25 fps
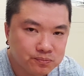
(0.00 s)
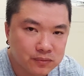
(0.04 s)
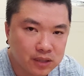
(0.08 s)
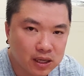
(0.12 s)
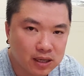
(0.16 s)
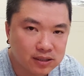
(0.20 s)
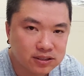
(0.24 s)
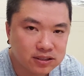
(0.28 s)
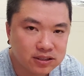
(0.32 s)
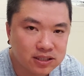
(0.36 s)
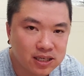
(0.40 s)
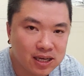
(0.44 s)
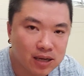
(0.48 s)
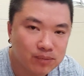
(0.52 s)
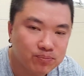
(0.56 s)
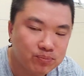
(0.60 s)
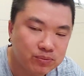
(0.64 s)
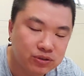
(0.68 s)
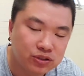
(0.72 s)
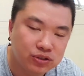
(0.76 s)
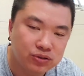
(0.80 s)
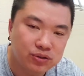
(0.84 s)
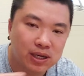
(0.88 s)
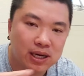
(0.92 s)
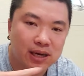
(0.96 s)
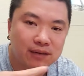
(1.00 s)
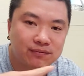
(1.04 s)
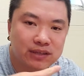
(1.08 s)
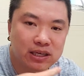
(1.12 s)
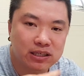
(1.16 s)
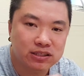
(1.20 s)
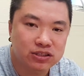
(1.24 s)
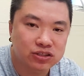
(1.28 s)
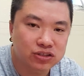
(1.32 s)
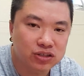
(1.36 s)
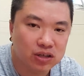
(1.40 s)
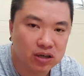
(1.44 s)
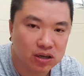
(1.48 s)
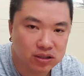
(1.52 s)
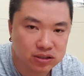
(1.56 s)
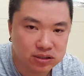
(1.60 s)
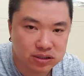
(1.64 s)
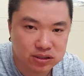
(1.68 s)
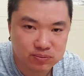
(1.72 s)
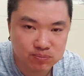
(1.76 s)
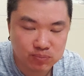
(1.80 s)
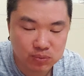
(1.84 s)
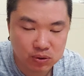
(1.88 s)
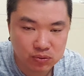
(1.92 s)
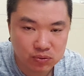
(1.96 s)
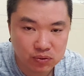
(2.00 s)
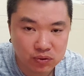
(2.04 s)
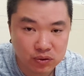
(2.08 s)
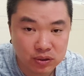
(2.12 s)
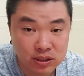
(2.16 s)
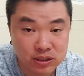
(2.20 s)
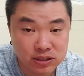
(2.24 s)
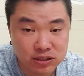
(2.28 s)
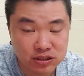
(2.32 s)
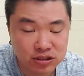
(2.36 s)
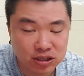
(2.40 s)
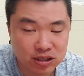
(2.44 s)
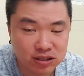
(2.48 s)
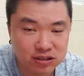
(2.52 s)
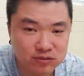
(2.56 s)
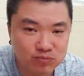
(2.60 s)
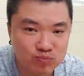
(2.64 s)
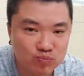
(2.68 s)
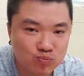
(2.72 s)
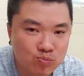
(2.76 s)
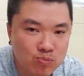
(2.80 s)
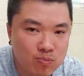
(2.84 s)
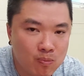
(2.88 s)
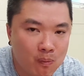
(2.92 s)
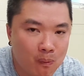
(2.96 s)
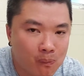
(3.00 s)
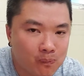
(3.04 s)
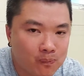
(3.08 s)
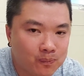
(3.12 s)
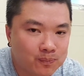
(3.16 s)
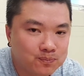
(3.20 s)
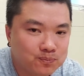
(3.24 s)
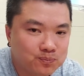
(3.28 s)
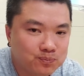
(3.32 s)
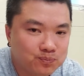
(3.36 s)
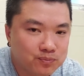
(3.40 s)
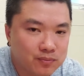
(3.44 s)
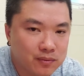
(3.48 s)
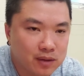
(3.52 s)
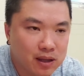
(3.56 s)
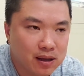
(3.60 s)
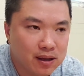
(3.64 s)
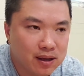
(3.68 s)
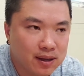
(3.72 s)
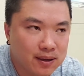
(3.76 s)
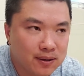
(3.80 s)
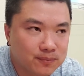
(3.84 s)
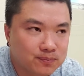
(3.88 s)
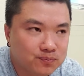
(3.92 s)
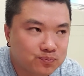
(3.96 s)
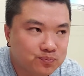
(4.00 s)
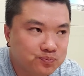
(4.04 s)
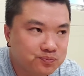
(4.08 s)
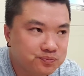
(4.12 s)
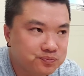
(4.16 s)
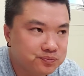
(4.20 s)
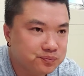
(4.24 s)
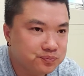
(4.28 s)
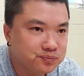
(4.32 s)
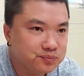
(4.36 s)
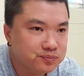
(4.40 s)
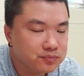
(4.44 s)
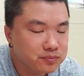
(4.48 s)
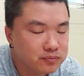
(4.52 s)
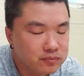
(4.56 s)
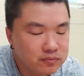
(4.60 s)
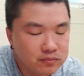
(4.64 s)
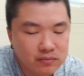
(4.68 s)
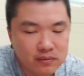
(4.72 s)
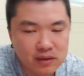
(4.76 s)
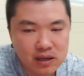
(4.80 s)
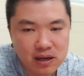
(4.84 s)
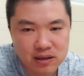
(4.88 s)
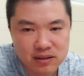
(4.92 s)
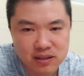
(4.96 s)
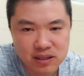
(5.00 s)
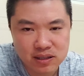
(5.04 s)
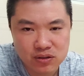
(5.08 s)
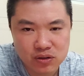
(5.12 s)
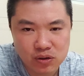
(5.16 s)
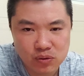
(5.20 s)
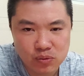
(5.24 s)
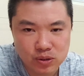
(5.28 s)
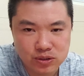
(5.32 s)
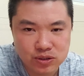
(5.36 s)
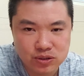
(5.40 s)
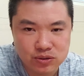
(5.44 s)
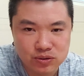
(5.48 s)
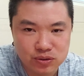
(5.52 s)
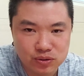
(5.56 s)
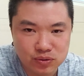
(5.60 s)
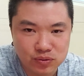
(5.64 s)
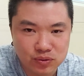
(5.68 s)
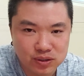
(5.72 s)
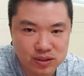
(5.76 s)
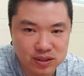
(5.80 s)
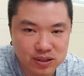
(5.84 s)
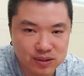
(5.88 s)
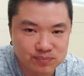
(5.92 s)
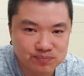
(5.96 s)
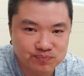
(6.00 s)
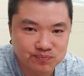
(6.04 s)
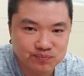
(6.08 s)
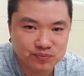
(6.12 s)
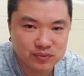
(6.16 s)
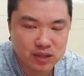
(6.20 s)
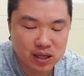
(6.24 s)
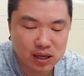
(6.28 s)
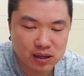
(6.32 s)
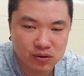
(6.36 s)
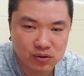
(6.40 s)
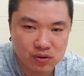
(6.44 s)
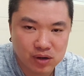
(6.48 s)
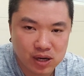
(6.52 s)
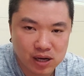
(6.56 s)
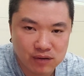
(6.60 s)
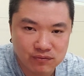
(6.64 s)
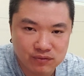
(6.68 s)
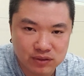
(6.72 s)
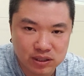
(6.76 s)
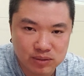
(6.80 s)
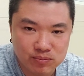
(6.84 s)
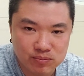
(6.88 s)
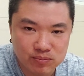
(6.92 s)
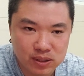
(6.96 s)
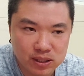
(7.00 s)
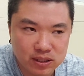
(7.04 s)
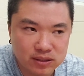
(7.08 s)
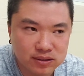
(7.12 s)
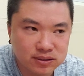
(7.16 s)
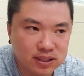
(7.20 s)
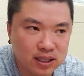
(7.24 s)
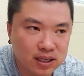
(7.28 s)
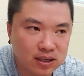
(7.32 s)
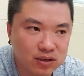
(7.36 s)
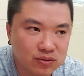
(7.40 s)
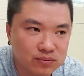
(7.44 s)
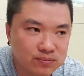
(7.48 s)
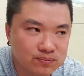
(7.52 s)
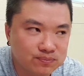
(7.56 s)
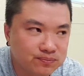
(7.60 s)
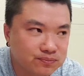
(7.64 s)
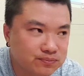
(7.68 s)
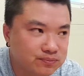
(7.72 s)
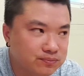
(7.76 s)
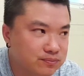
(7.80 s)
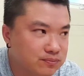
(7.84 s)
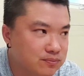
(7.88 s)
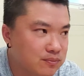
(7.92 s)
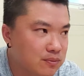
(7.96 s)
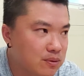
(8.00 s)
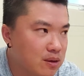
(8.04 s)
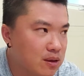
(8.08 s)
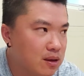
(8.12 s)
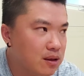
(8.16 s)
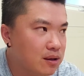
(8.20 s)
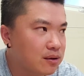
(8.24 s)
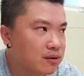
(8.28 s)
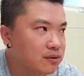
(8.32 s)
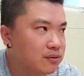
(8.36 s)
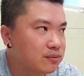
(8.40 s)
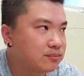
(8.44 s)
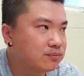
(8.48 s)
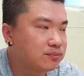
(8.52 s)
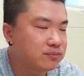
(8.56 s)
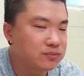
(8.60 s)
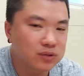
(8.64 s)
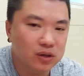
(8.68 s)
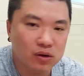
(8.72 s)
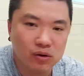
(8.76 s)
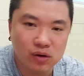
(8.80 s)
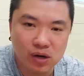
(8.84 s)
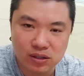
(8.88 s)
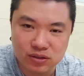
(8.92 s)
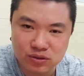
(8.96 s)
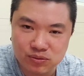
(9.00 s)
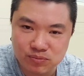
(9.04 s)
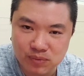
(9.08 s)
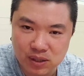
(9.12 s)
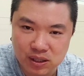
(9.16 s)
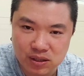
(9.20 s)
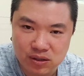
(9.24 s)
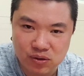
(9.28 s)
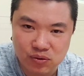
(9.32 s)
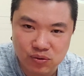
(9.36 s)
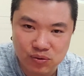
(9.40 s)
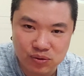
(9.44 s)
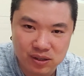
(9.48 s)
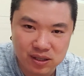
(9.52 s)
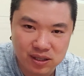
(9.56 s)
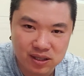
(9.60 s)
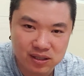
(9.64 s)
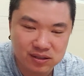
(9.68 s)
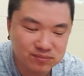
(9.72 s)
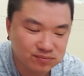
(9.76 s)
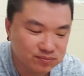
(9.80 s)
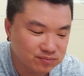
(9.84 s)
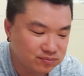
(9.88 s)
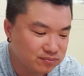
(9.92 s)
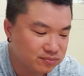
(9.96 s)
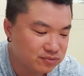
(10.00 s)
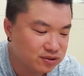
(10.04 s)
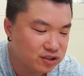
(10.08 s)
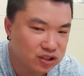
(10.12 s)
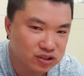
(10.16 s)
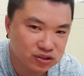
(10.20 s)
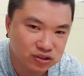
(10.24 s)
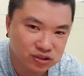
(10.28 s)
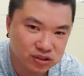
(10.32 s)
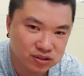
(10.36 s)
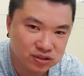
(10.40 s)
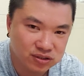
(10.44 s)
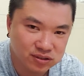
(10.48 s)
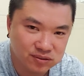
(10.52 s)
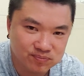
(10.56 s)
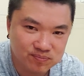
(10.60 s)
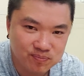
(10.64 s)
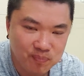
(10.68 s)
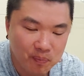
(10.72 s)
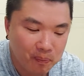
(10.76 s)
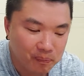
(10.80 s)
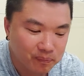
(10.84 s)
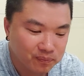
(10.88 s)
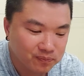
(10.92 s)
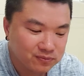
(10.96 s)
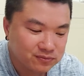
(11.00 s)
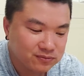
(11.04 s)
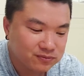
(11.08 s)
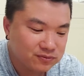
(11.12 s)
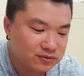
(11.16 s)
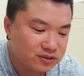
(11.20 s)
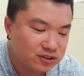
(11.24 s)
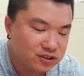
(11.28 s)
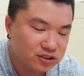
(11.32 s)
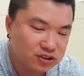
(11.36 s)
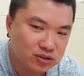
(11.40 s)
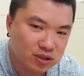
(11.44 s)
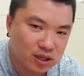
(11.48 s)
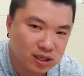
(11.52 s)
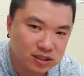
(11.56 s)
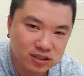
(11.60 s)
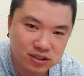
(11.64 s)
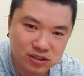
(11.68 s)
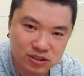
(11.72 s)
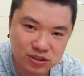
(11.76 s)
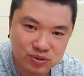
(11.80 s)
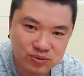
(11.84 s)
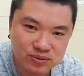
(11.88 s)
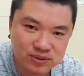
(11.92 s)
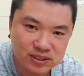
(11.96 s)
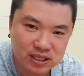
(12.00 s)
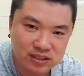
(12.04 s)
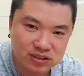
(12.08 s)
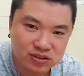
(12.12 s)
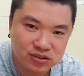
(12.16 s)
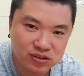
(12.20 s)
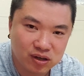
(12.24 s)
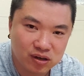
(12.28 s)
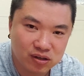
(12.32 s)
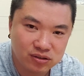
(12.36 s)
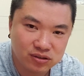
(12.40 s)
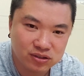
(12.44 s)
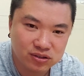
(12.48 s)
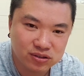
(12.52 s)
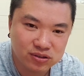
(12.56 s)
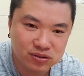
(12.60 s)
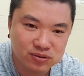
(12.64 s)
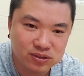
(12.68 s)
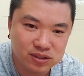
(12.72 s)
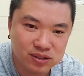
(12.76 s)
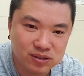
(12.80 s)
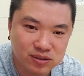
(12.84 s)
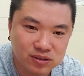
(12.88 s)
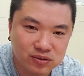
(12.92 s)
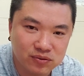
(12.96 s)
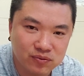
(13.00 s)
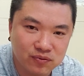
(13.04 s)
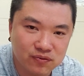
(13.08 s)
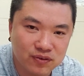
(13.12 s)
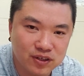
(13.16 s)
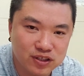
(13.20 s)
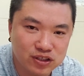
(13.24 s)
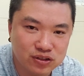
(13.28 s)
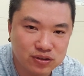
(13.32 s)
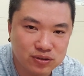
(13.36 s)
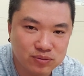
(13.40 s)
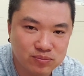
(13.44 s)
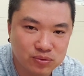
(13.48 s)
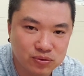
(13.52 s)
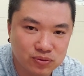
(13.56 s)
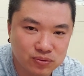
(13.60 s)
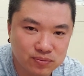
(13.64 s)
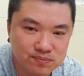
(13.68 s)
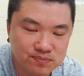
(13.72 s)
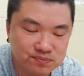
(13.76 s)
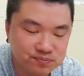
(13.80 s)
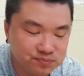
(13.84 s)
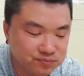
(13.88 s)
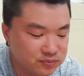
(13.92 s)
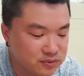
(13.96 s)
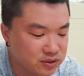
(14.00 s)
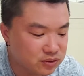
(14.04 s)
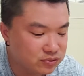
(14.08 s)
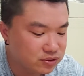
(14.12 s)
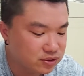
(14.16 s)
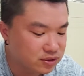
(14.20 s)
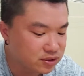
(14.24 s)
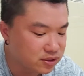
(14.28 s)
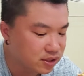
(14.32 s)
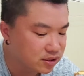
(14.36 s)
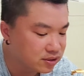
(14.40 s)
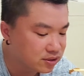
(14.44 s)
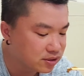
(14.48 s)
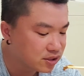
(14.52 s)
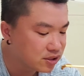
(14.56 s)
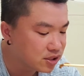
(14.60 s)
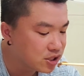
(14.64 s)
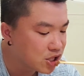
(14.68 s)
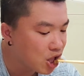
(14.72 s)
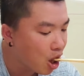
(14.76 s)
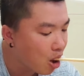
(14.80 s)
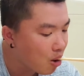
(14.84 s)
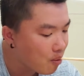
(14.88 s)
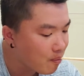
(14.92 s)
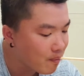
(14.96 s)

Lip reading: I just happened to have that sauce, bulgogi sauce, and I didn't know what to do with it. I don't have any meat. I don't know how to make Korean dishes, so I just use that sauce to cook vegetable, which tastes good.